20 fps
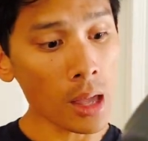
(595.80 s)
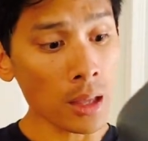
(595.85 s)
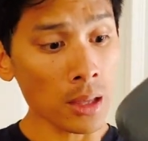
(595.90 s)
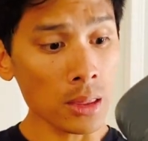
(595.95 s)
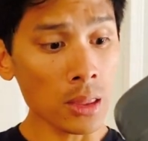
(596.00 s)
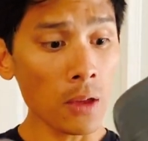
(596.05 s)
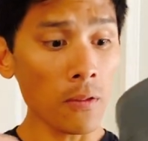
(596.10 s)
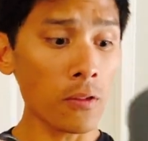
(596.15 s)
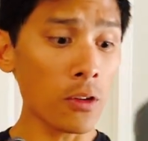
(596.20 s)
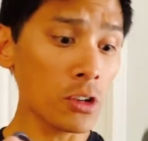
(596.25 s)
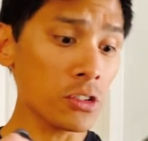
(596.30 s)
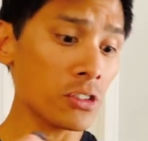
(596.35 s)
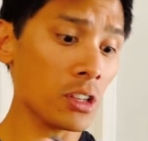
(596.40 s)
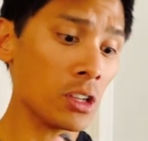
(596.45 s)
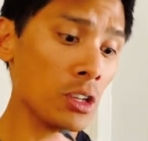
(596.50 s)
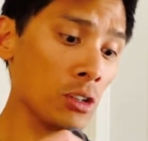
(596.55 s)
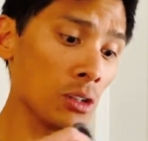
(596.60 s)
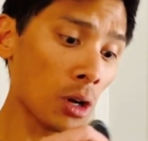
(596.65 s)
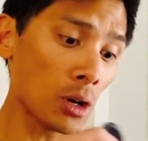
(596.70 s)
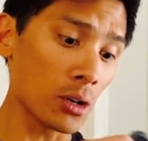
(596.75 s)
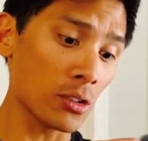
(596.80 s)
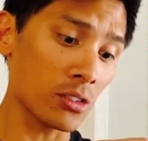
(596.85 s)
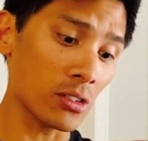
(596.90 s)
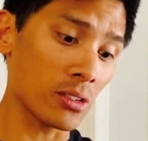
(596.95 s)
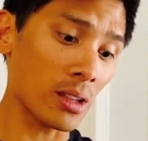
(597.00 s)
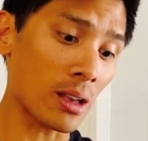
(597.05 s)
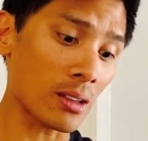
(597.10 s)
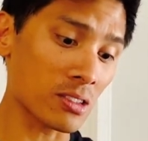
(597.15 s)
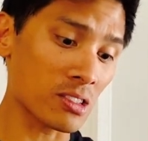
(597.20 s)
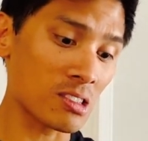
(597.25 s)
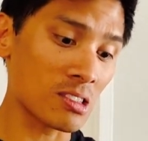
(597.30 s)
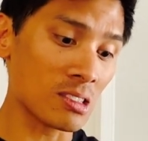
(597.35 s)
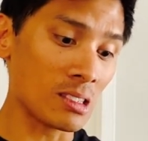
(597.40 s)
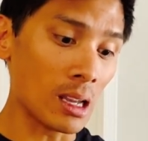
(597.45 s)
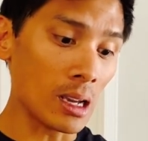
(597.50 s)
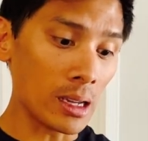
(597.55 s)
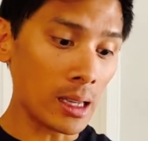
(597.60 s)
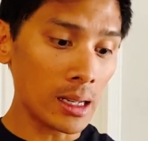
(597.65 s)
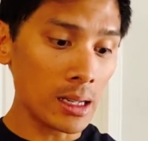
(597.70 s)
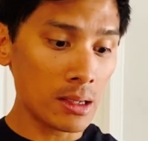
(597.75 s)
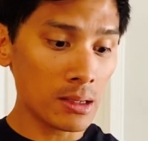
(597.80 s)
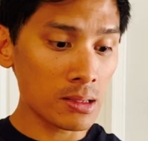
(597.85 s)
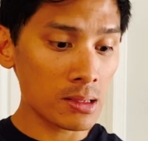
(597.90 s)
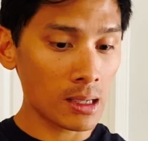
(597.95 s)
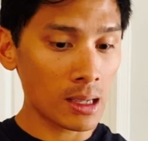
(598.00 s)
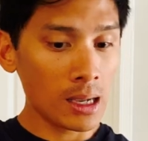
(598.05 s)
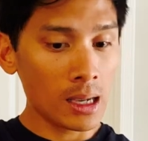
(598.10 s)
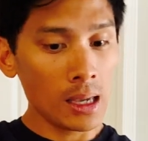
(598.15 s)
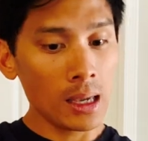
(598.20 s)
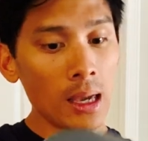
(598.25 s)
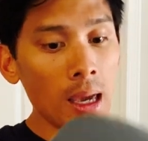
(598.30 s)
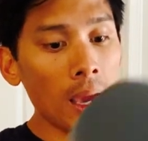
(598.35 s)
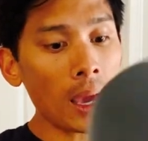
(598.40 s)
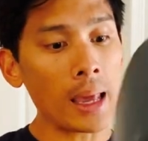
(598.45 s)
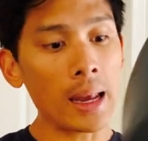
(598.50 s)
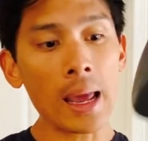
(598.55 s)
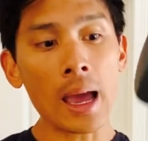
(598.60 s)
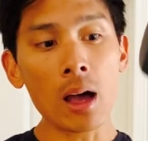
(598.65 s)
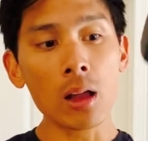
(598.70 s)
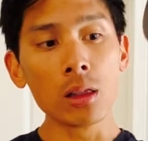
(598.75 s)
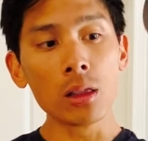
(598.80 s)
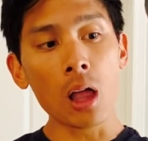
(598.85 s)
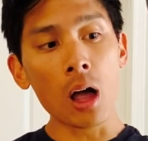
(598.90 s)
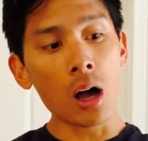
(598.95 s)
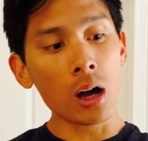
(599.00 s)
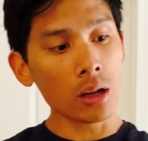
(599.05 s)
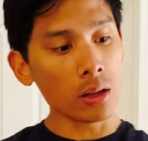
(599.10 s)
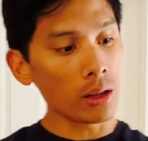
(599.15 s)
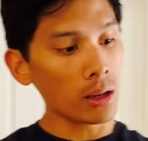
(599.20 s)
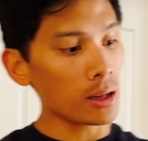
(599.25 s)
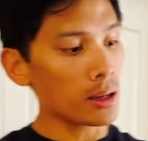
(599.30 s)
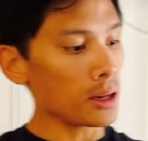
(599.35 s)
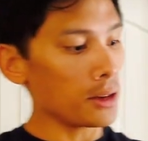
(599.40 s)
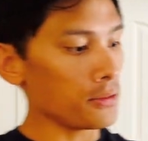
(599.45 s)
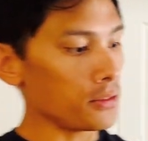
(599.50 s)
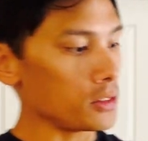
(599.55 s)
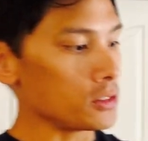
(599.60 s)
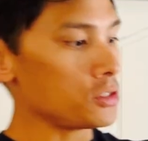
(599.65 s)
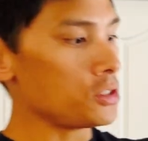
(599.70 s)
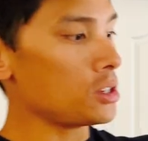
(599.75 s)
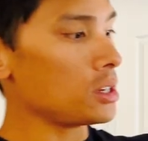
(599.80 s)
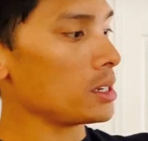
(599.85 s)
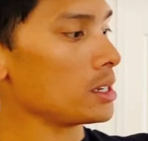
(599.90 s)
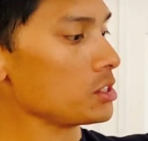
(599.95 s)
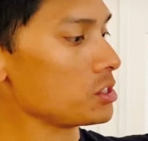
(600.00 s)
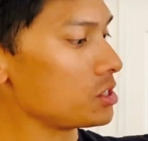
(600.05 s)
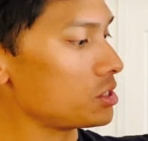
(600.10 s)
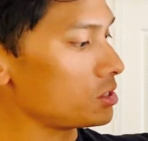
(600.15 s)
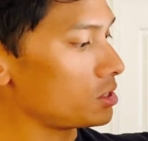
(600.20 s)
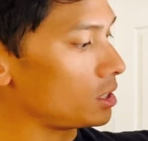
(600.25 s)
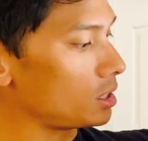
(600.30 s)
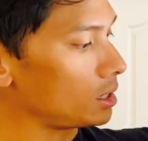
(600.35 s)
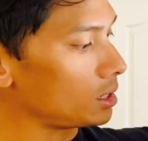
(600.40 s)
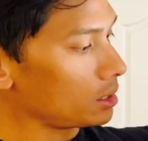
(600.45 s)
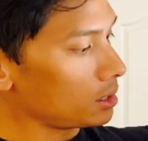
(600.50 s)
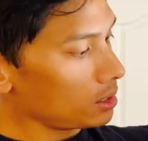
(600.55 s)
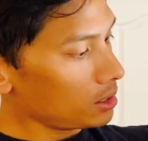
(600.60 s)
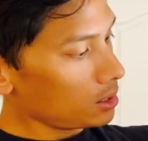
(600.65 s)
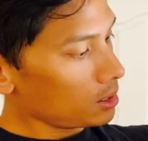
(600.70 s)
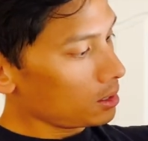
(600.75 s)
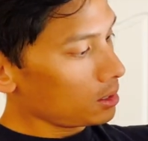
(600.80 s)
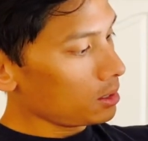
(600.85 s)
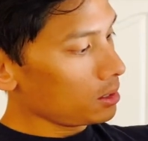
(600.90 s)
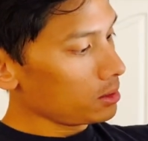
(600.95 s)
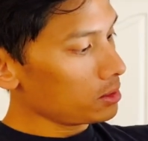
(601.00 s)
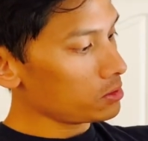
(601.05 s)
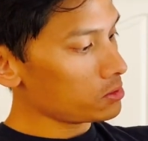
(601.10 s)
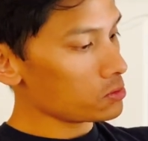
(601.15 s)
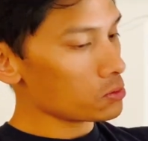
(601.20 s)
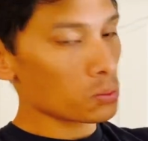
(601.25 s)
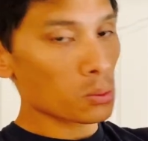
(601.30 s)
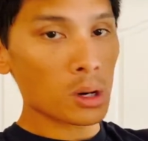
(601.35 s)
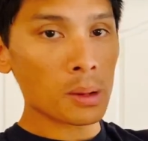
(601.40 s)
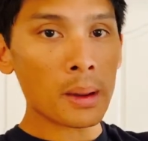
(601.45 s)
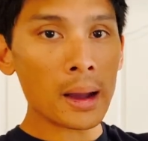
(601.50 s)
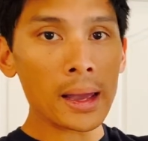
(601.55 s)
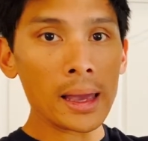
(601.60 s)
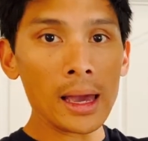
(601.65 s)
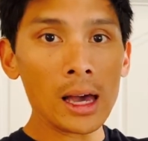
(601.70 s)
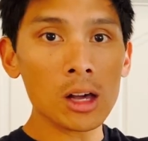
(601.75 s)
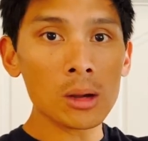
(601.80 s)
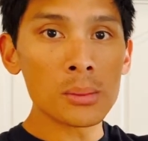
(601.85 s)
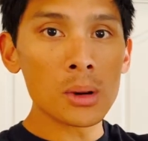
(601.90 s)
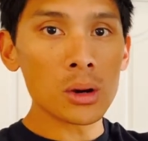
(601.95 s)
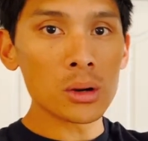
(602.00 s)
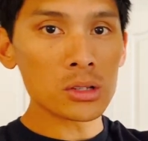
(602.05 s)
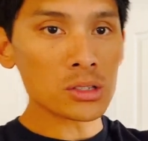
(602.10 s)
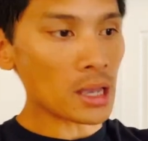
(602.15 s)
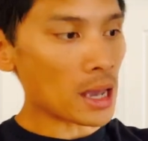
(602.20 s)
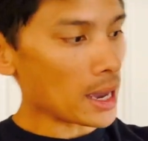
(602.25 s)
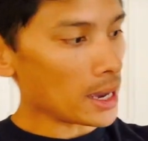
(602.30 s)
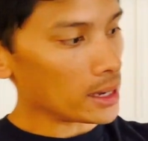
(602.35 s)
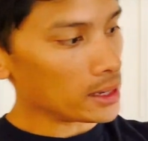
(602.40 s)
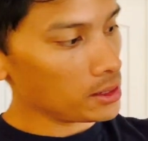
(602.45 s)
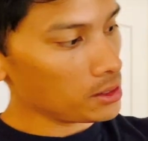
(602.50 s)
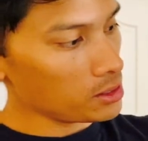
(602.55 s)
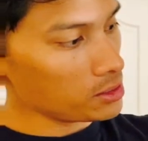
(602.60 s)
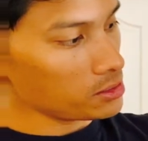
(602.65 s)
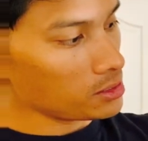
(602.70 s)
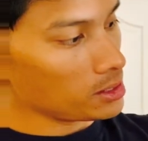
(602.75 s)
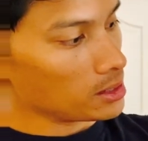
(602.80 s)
The first thing you notice is how snug it is. and how long the cuff is. You can actually see, this is where my elbow is at, and you can see